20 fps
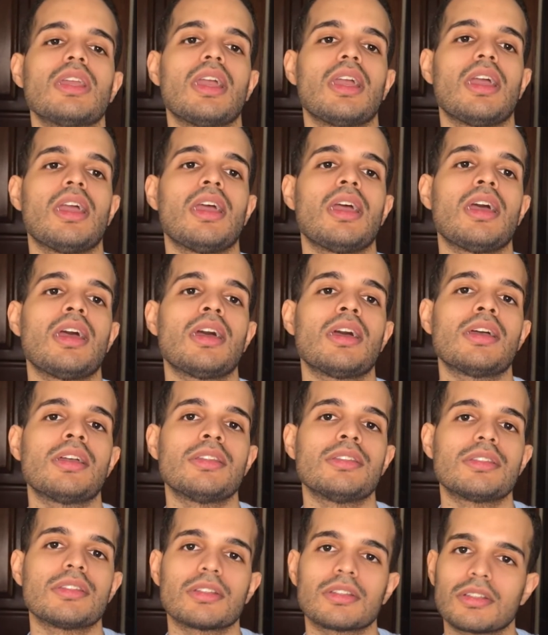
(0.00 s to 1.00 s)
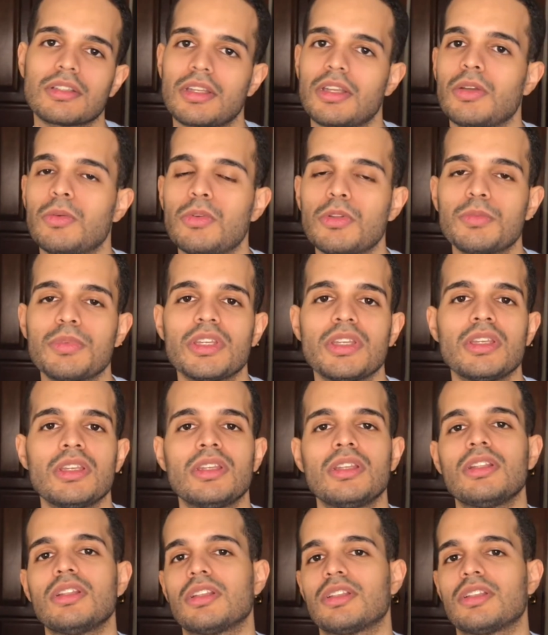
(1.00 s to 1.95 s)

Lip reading: and it will be